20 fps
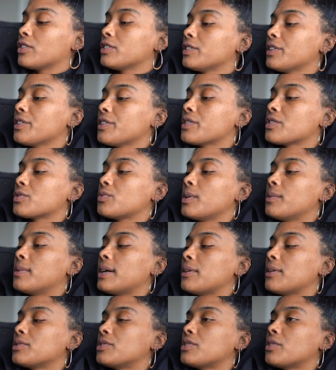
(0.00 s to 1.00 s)
Earlier this week
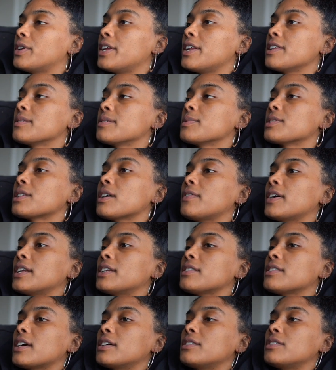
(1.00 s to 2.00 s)
while I was donating some stuff, I
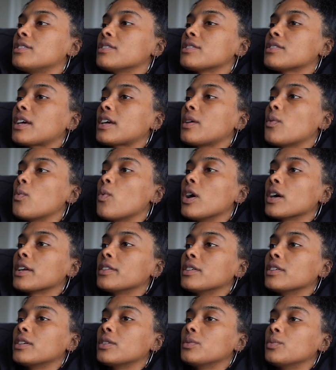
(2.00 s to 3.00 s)
decided to just like walk
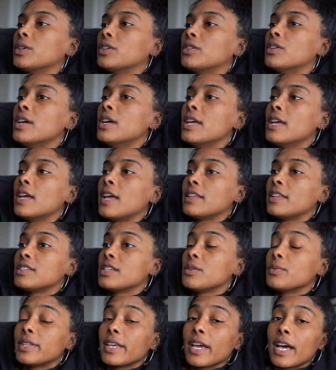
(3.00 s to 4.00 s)
in the Goodwill and
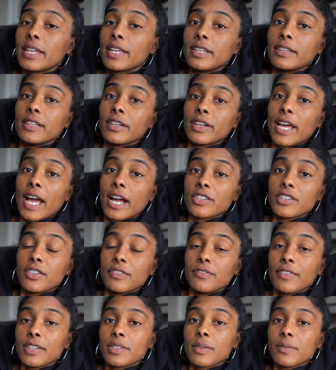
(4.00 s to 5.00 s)
see what they had in there. And I
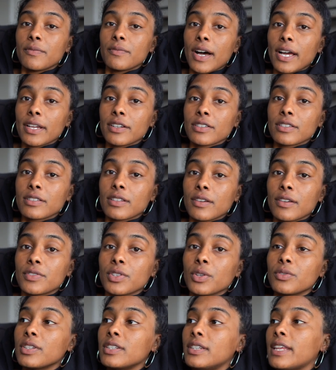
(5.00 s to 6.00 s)
actually found some fire stuff.
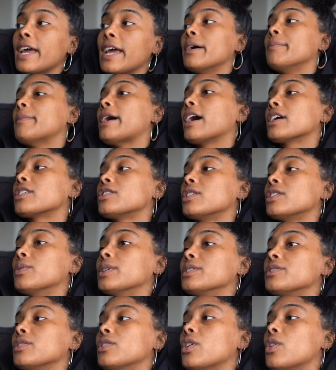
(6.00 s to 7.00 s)
So today I'm actually
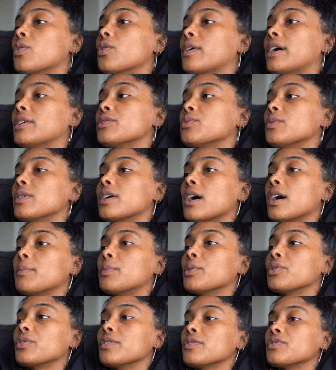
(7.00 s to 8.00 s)
going to go around to a
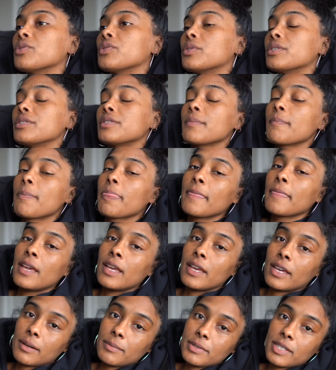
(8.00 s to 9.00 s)
couple thrift stores
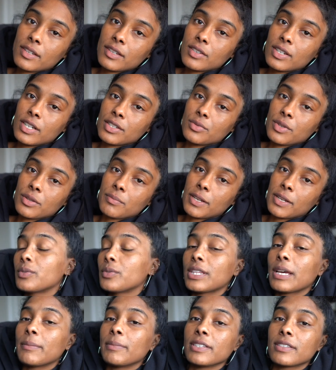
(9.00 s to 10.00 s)
and I'm gonna take you guys with
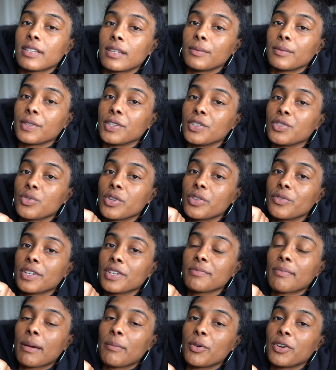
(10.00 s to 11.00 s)
with that being said, I'm gonna enjoy the
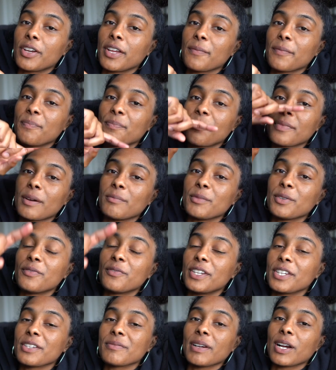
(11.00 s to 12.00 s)
rest of my morning. I'm gonna
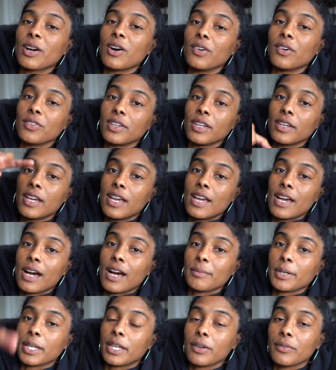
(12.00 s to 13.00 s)
finish my coffee. I'm
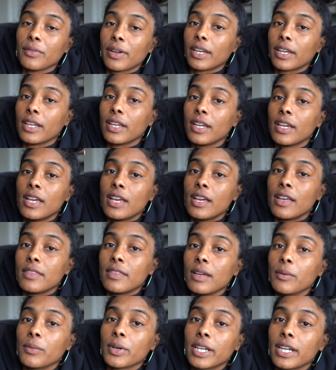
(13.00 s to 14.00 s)
gonna get ready.
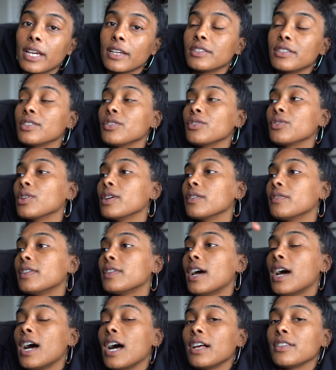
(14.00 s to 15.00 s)
Then we're gonna head to the
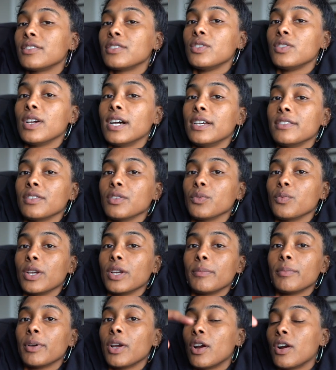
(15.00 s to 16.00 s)
thrift. I'll see you guys in a
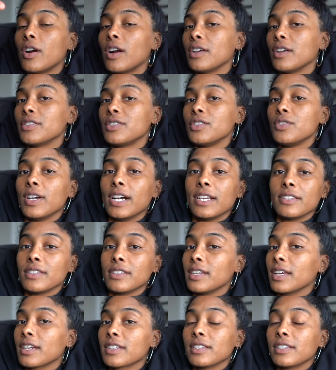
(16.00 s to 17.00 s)
whip. I'll see you guys
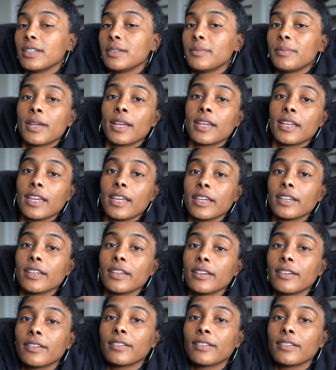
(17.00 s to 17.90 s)
in the next clip. Gang.